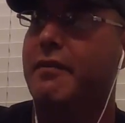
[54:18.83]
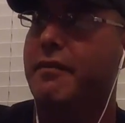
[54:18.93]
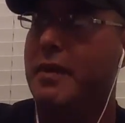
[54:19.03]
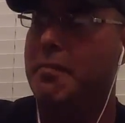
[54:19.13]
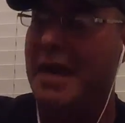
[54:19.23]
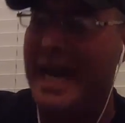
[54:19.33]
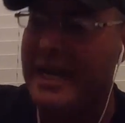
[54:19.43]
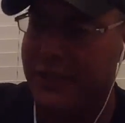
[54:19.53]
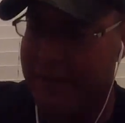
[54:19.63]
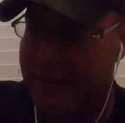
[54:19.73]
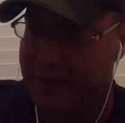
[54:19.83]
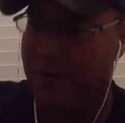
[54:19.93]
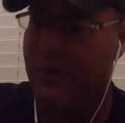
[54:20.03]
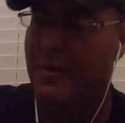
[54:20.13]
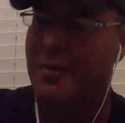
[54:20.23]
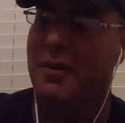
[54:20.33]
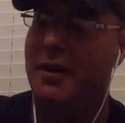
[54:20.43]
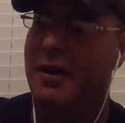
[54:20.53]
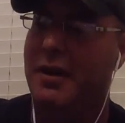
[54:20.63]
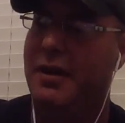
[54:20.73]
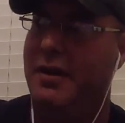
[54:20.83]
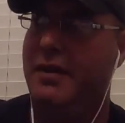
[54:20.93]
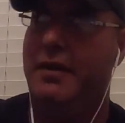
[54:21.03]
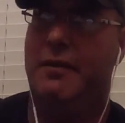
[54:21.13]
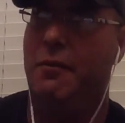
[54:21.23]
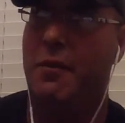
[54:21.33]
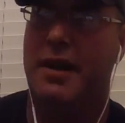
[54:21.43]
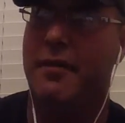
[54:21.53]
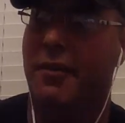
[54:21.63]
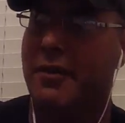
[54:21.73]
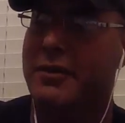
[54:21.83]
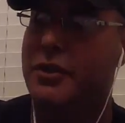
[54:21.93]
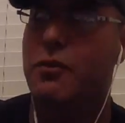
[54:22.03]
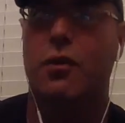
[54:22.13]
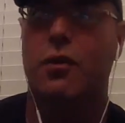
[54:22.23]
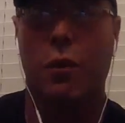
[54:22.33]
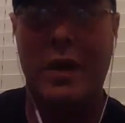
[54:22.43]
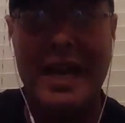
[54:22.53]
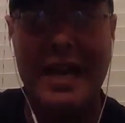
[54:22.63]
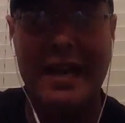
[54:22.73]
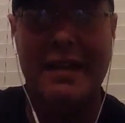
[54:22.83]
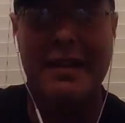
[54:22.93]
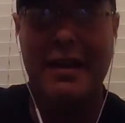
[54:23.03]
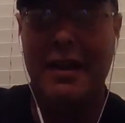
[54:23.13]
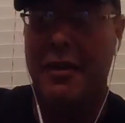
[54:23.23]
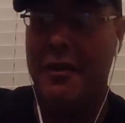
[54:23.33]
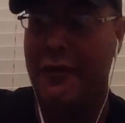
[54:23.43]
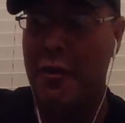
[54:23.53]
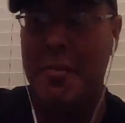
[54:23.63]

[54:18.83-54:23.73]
the patience or whatever to read the full